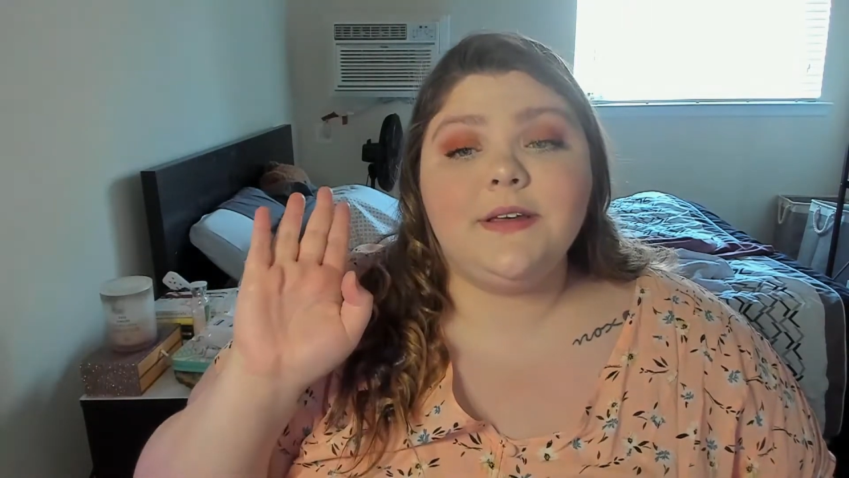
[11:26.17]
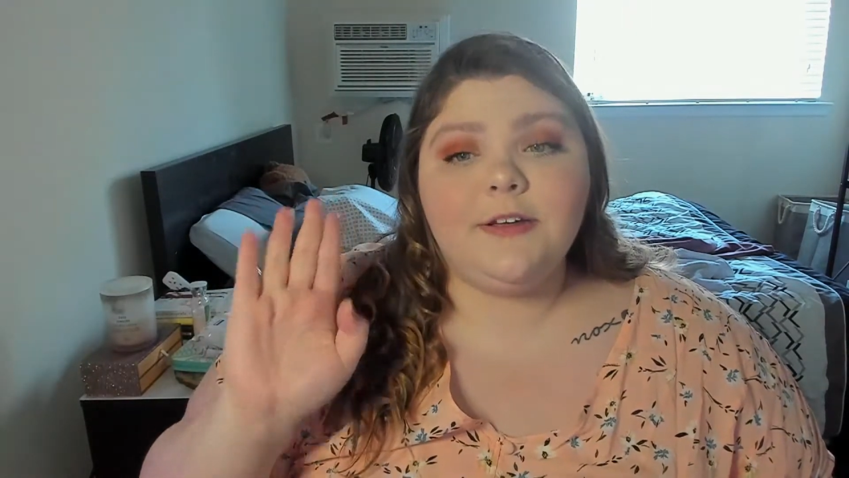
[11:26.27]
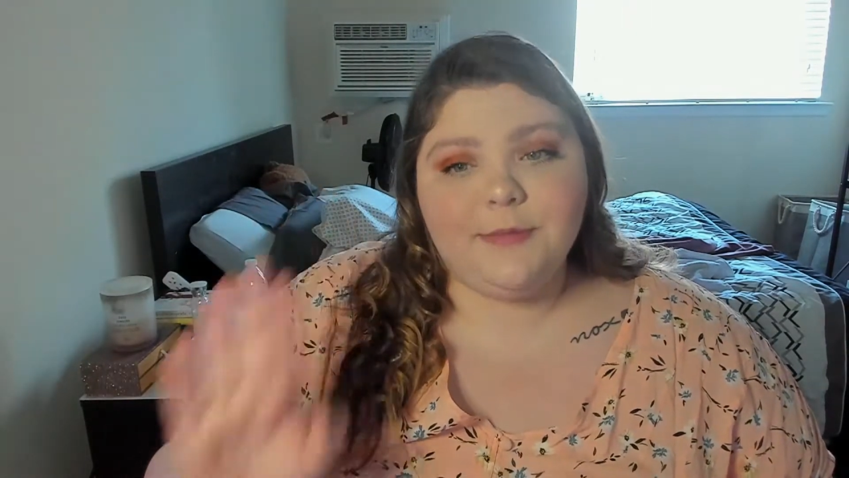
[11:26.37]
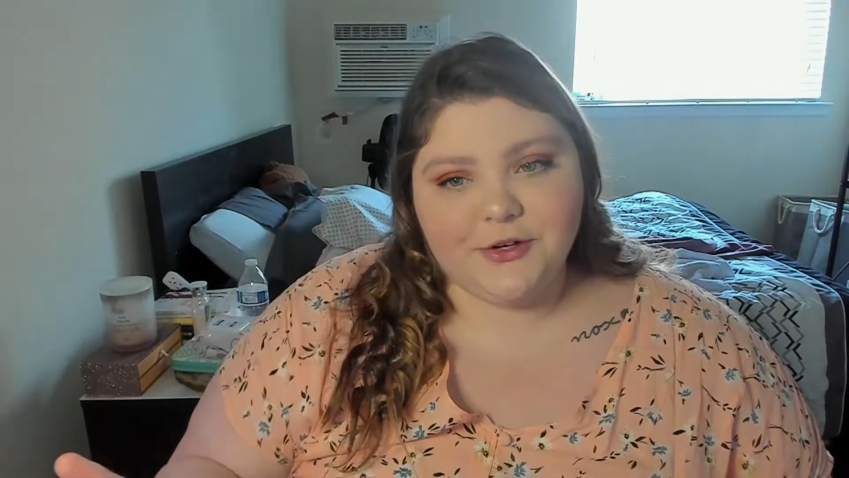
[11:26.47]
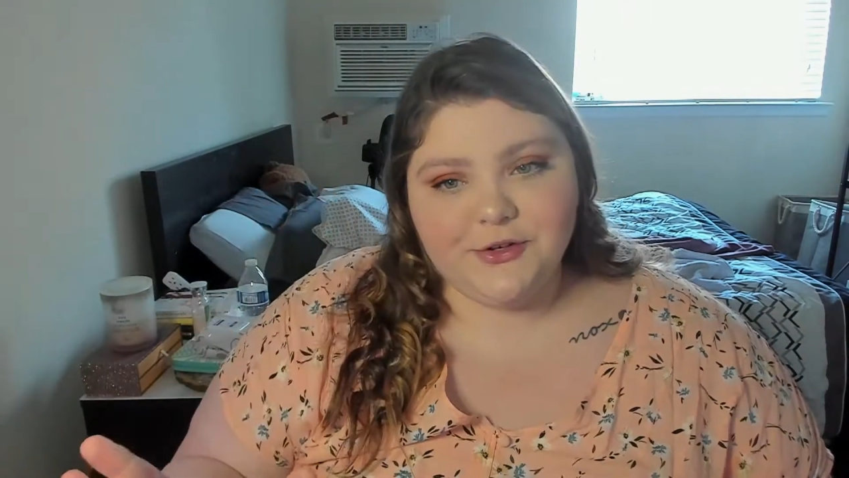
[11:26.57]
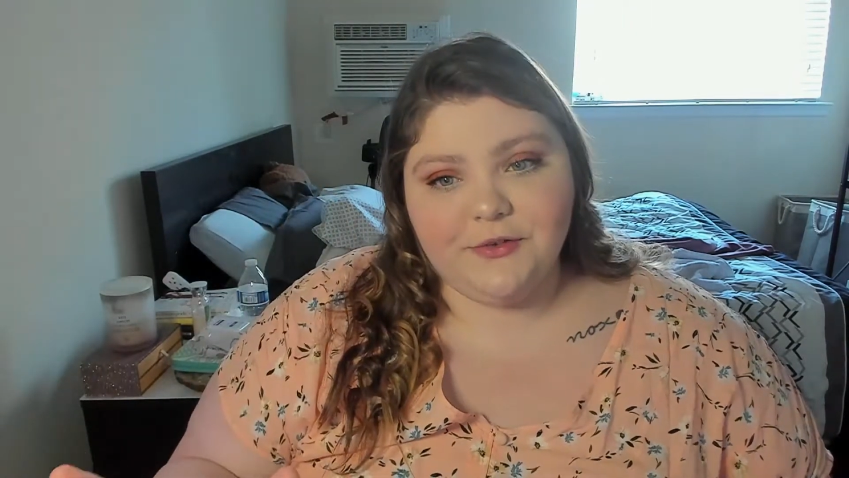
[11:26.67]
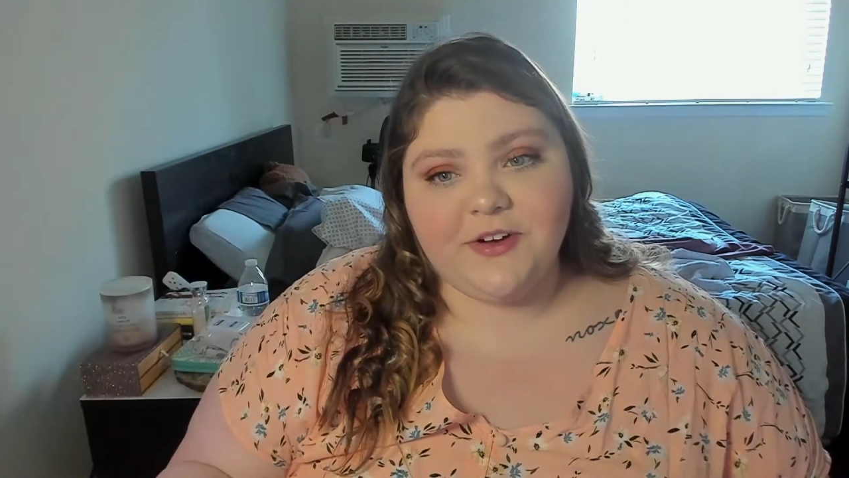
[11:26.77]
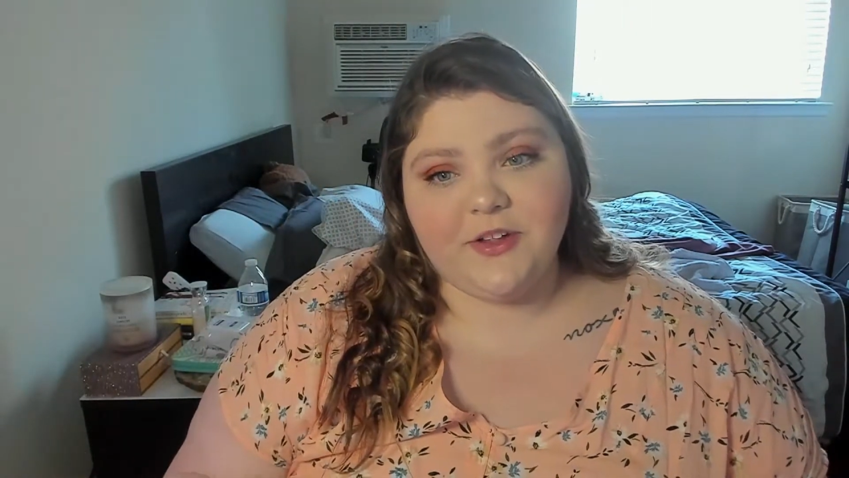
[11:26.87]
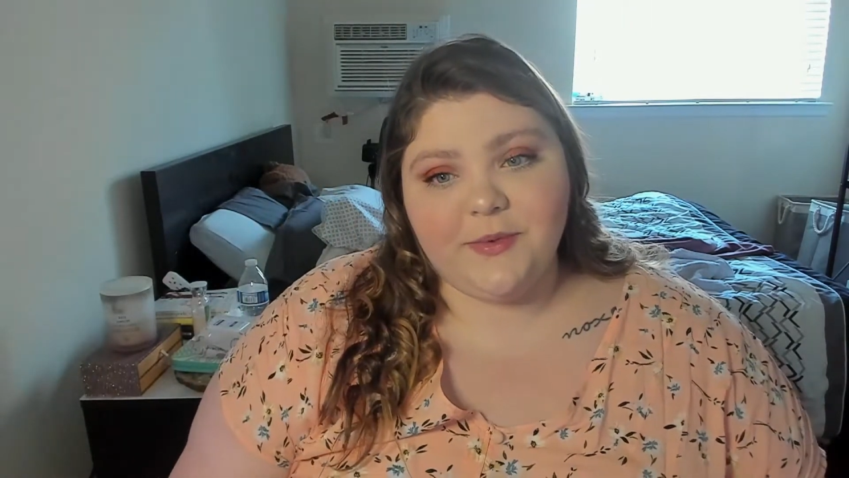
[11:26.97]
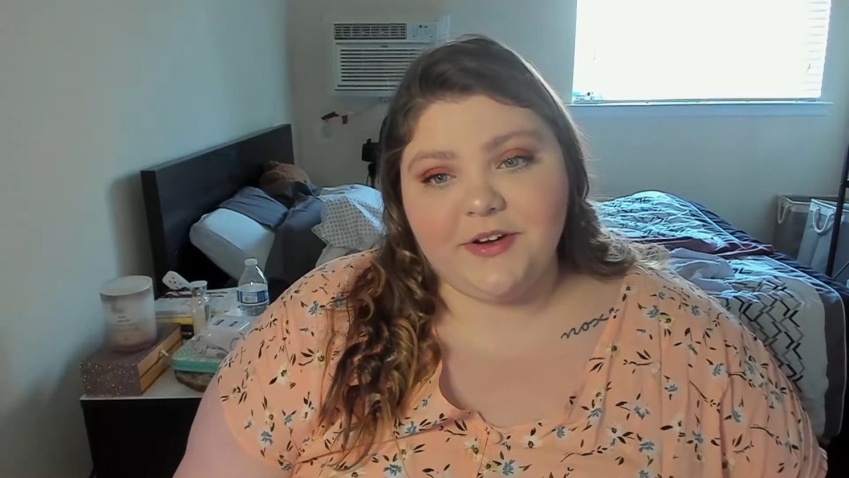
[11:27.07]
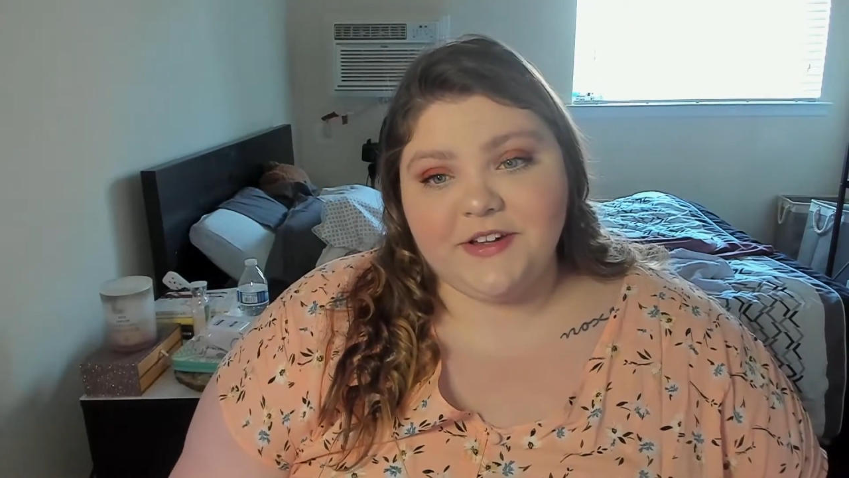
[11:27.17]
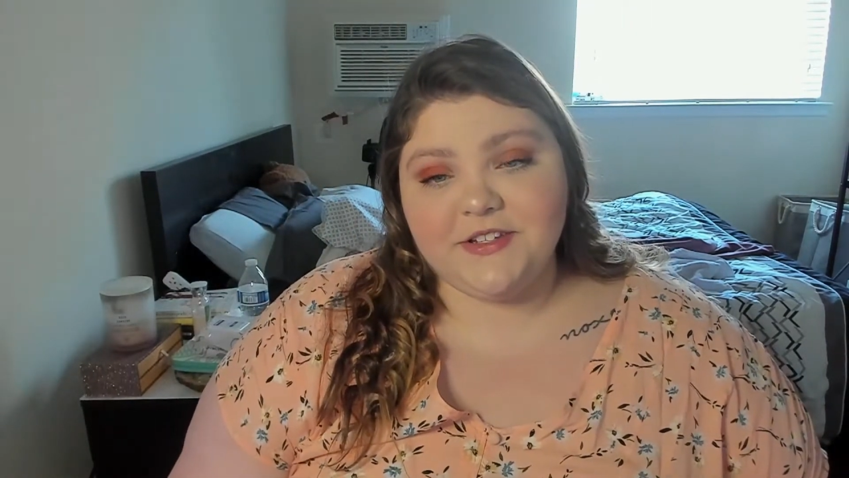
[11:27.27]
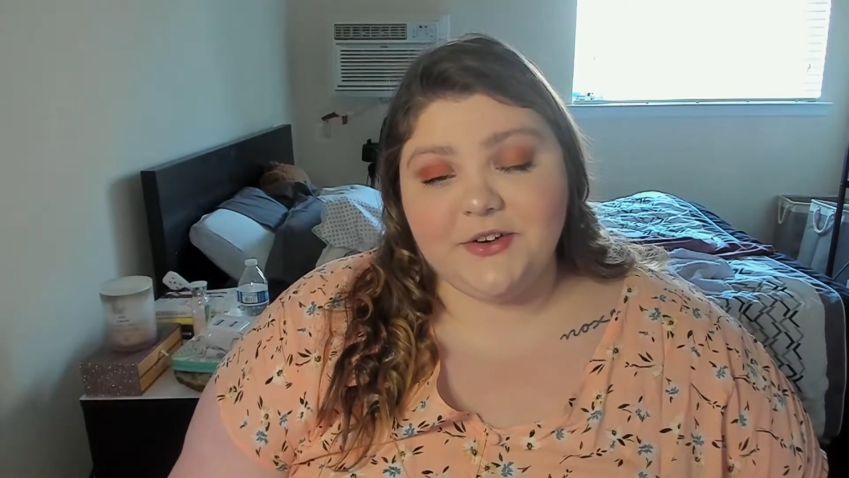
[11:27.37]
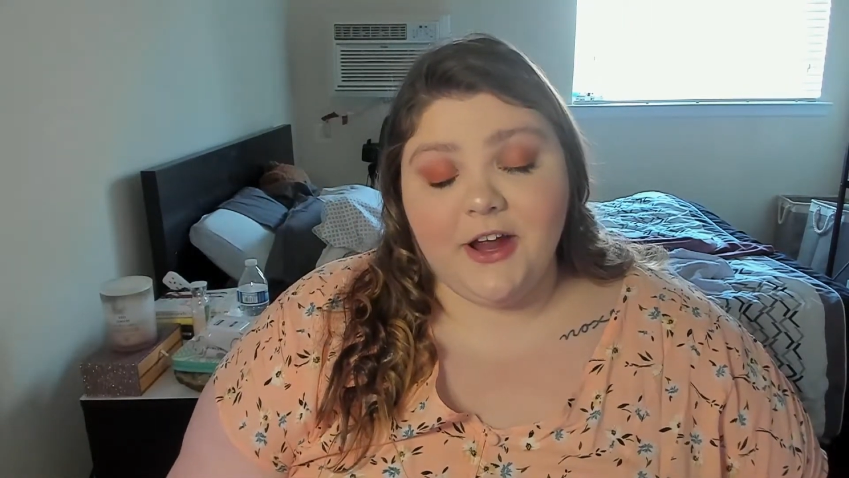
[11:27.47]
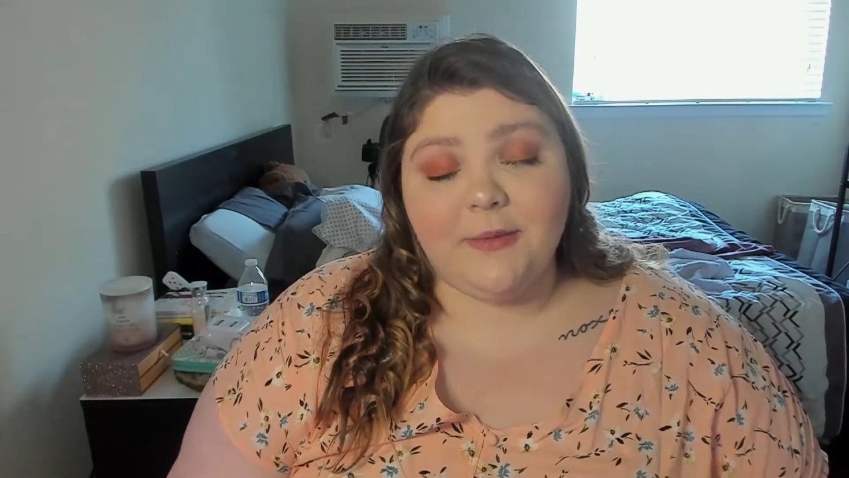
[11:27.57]
make sure you follow me on
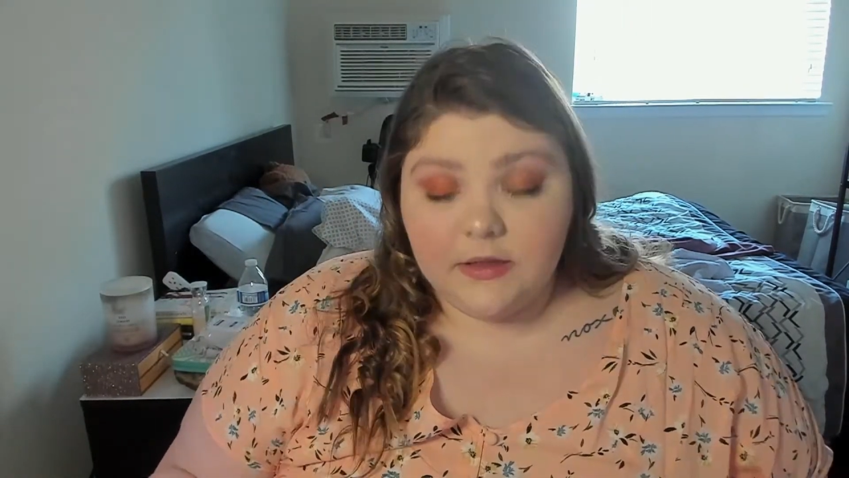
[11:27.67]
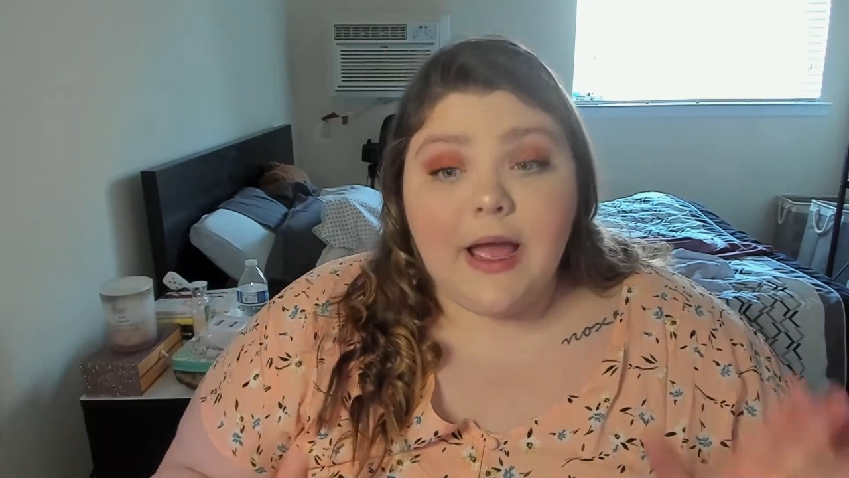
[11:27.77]
Instagram.